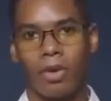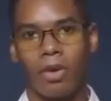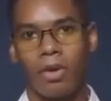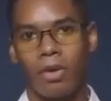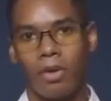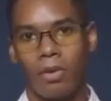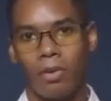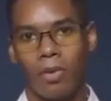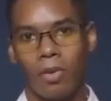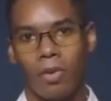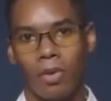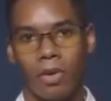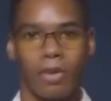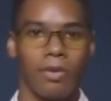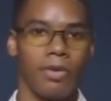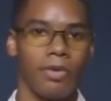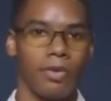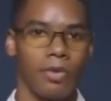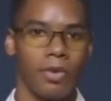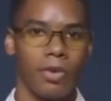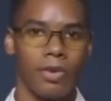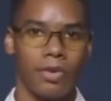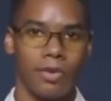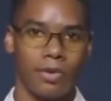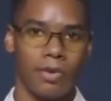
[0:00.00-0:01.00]
3, we're
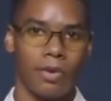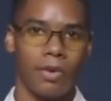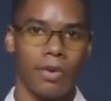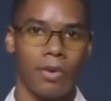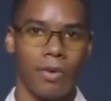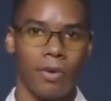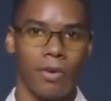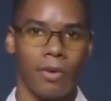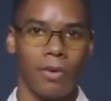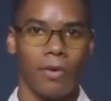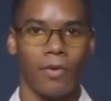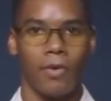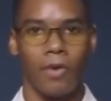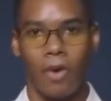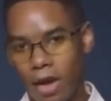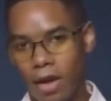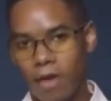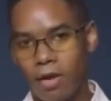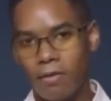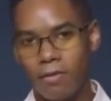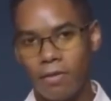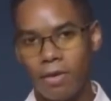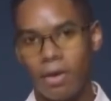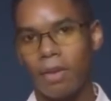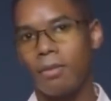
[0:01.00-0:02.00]
going to install the
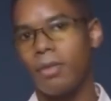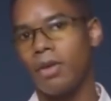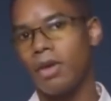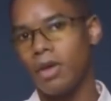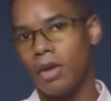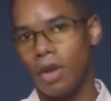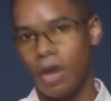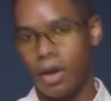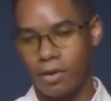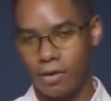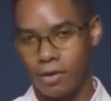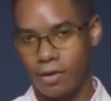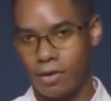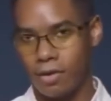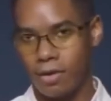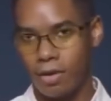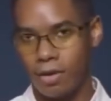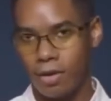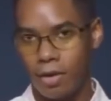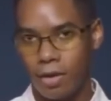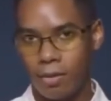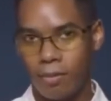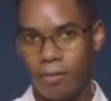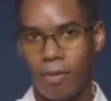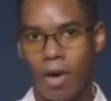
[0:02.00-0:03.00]
NVMe
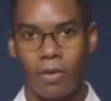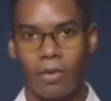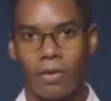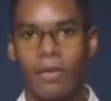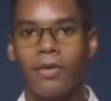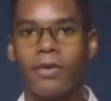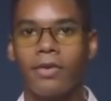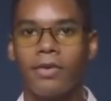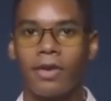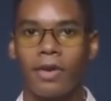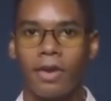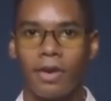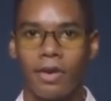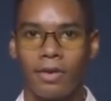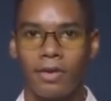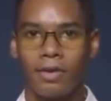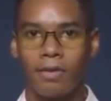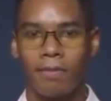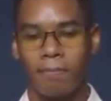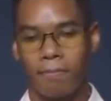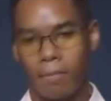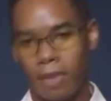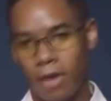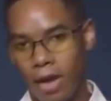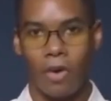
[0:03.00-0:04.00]
SSD, or in this
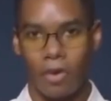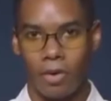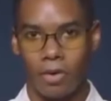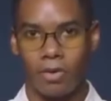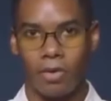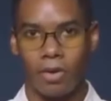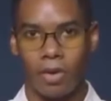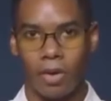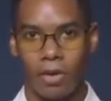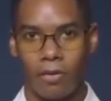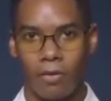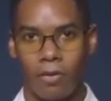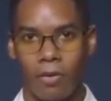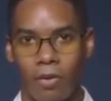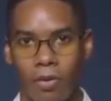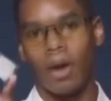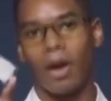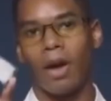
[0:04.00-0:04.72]
case, the hard drive.